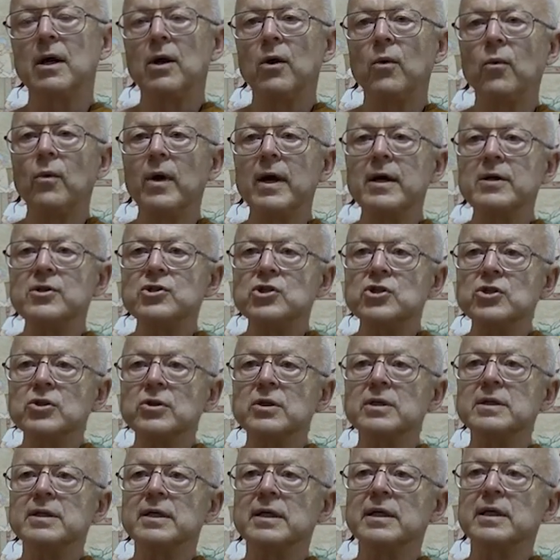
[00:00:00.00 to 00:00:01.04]
Where
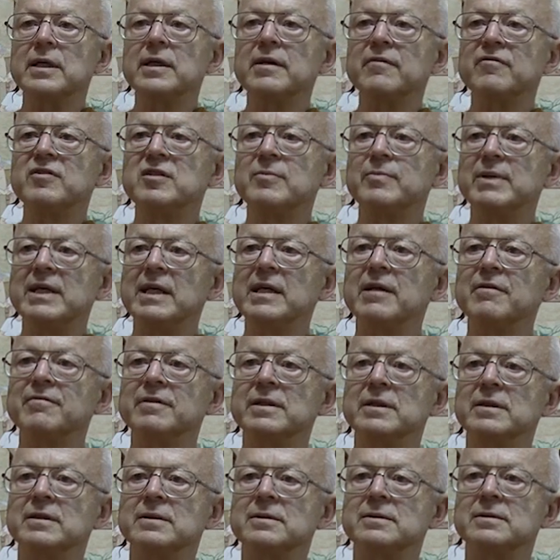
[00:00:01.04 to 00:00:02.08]
should a gift be
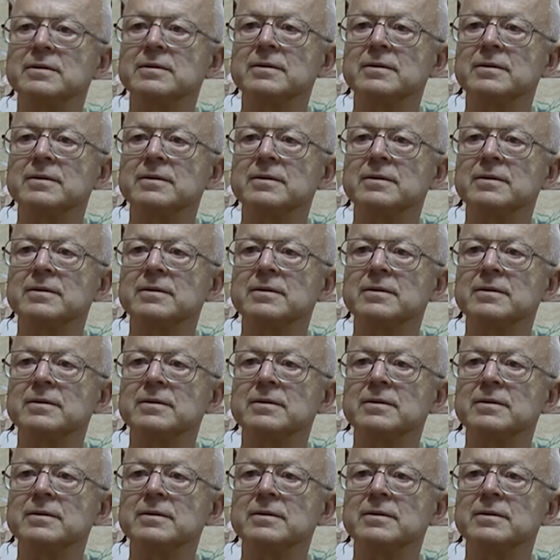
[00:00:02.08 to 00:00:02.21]
given?